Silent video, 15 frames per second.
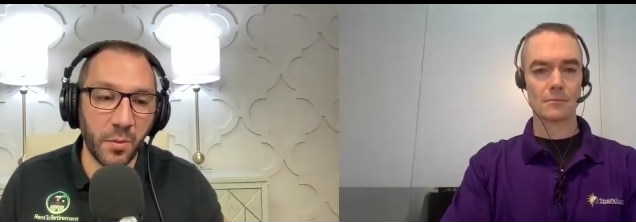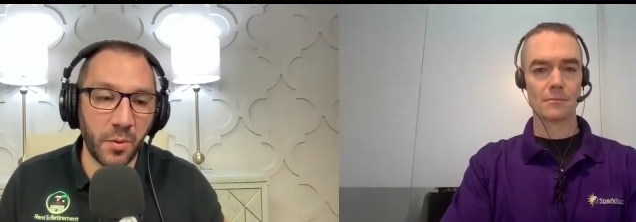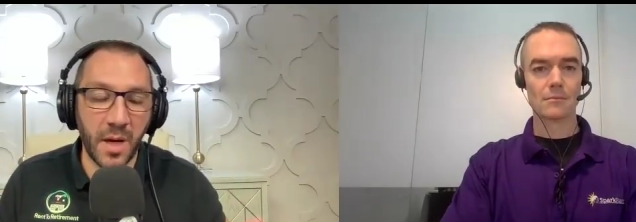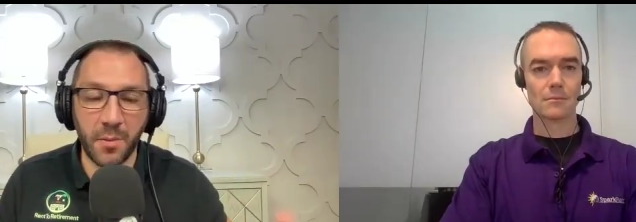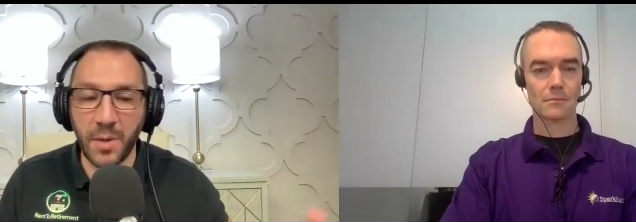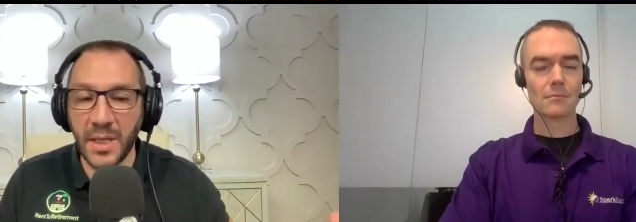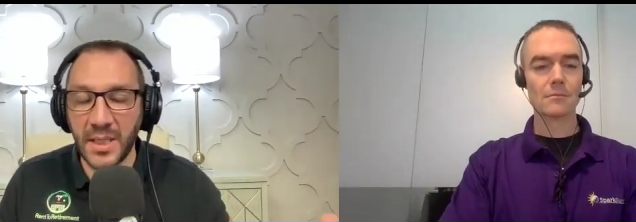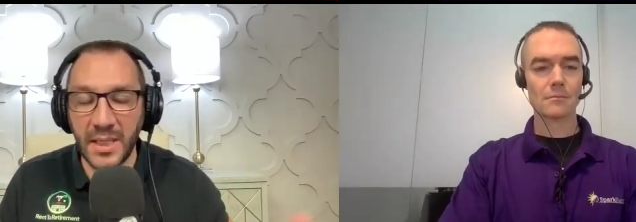Speaker 1: We're
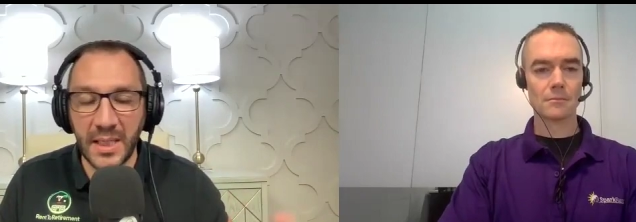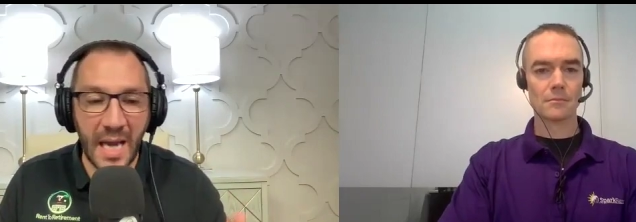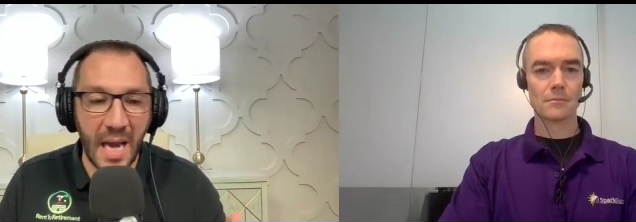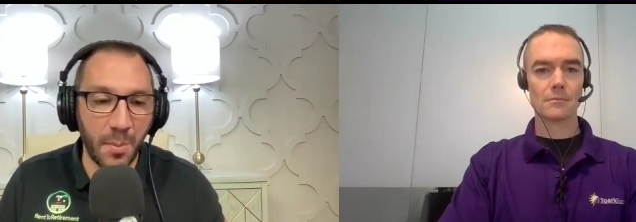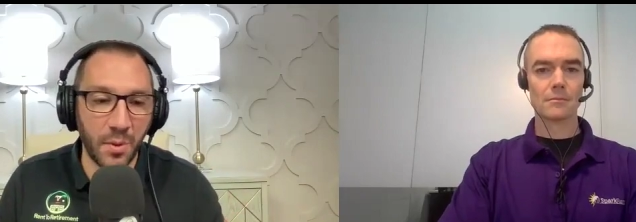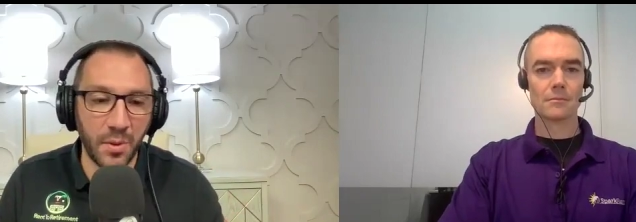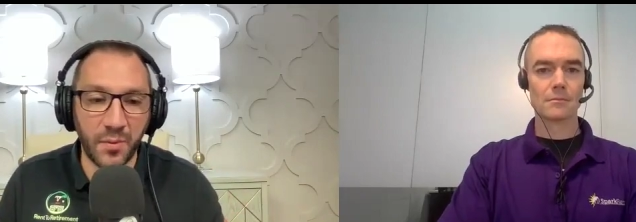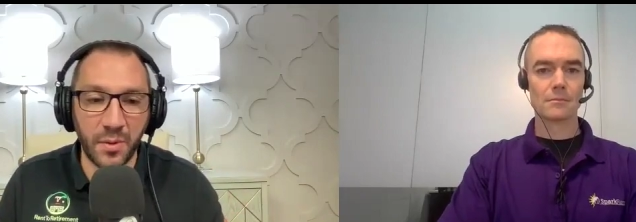not raising
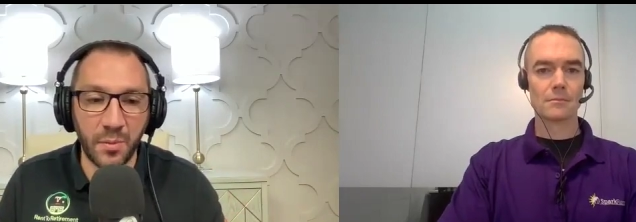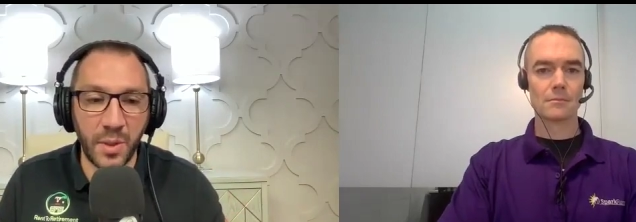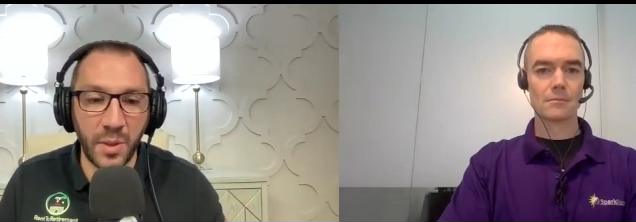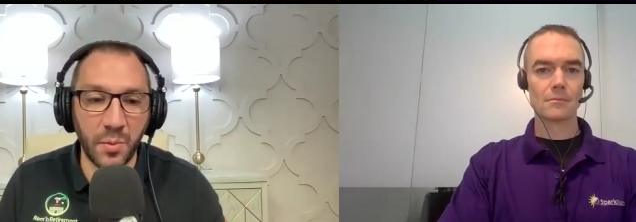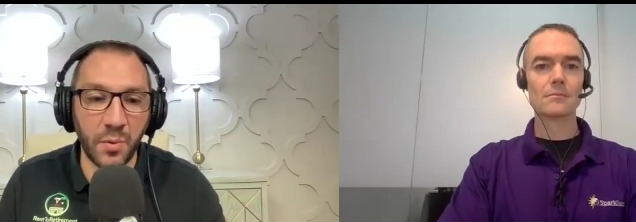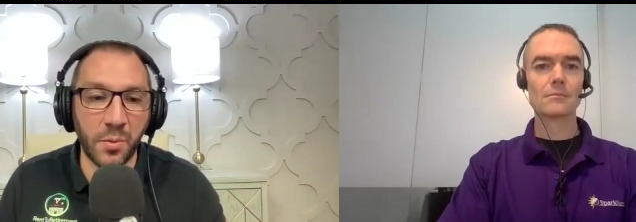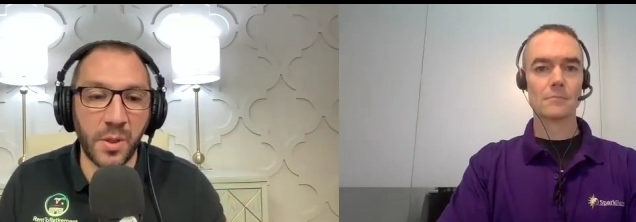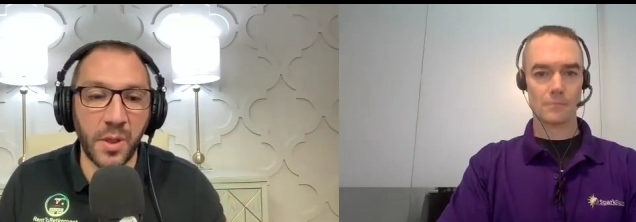capital from
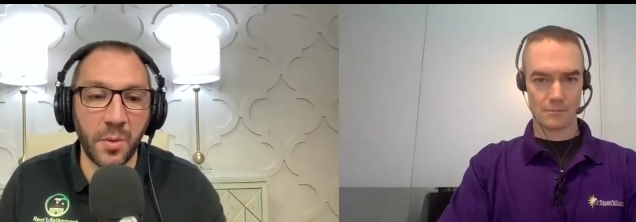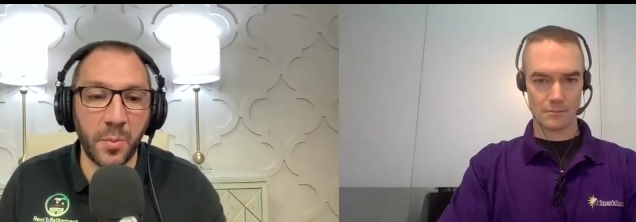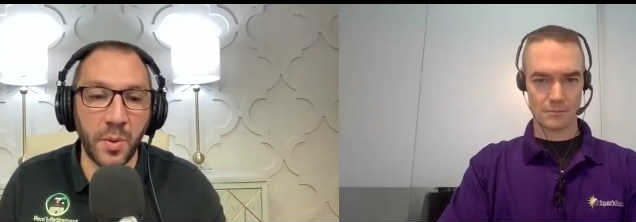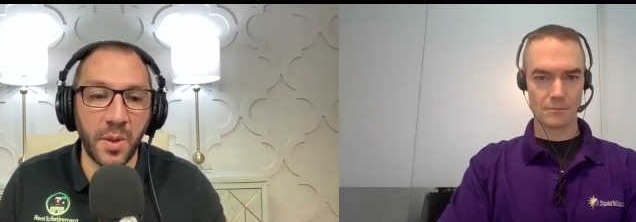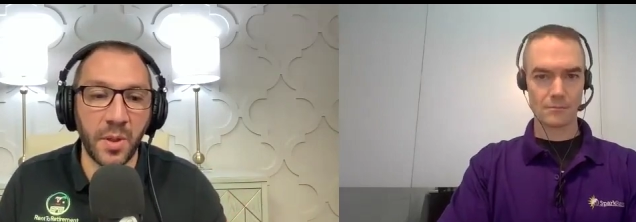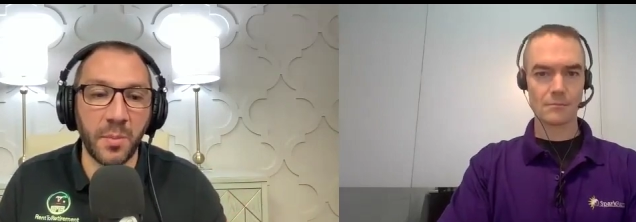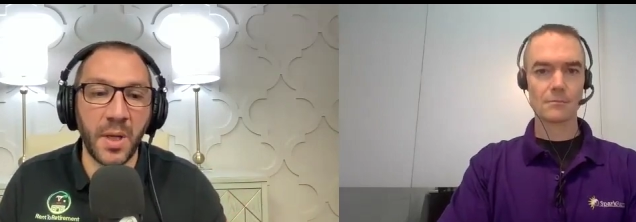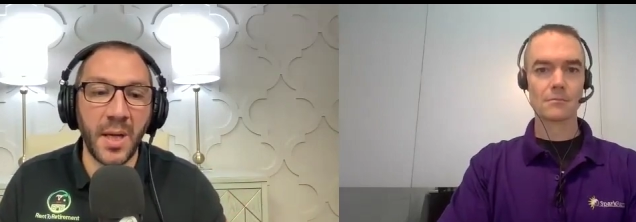people, we're
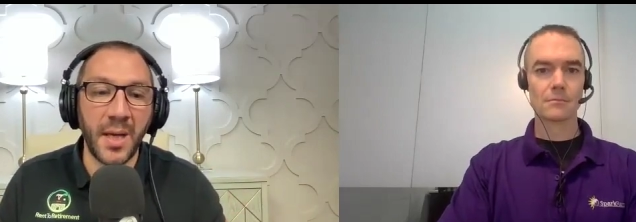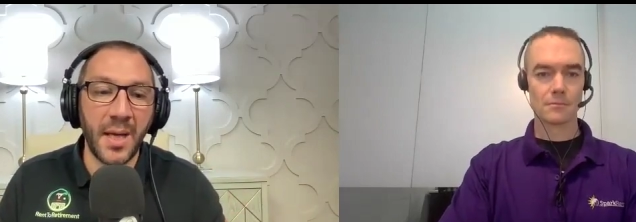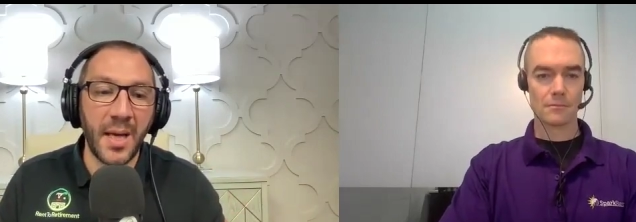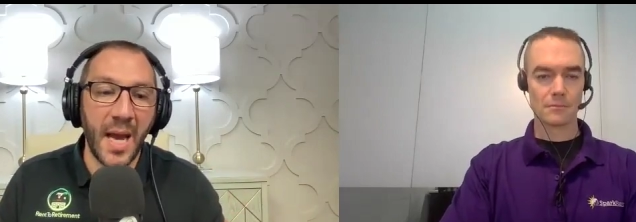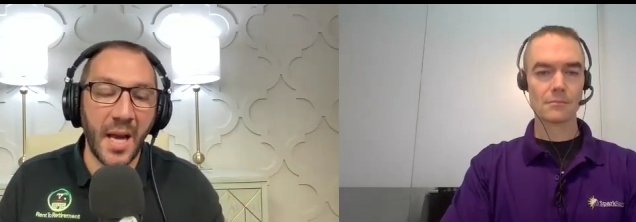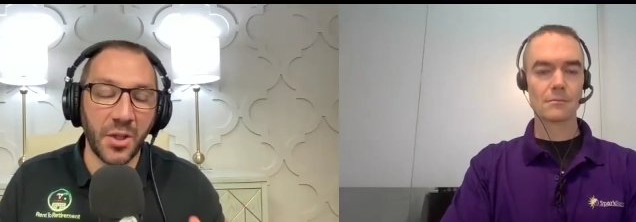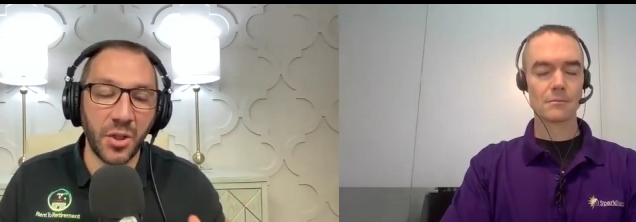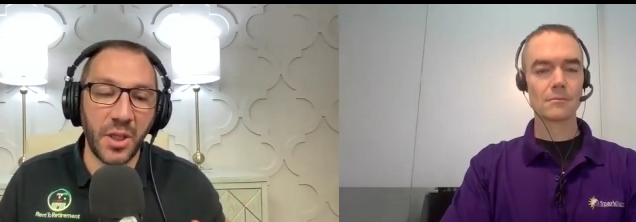helping them
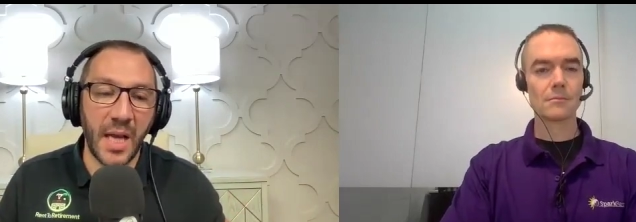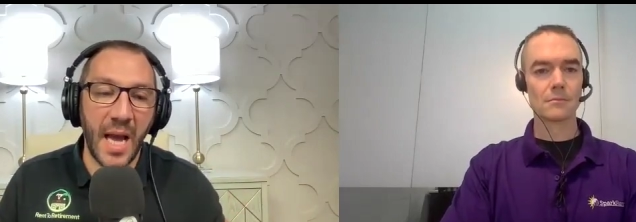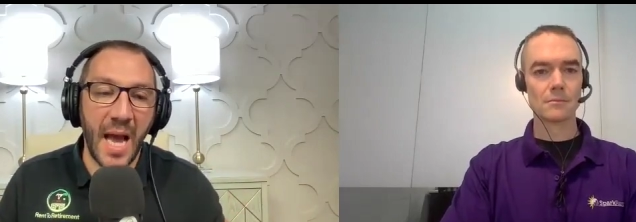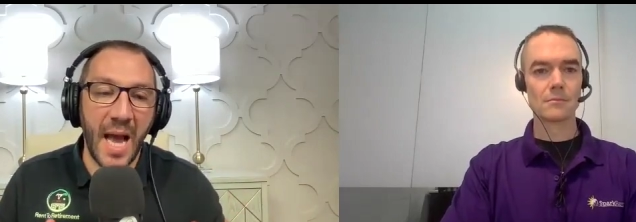actually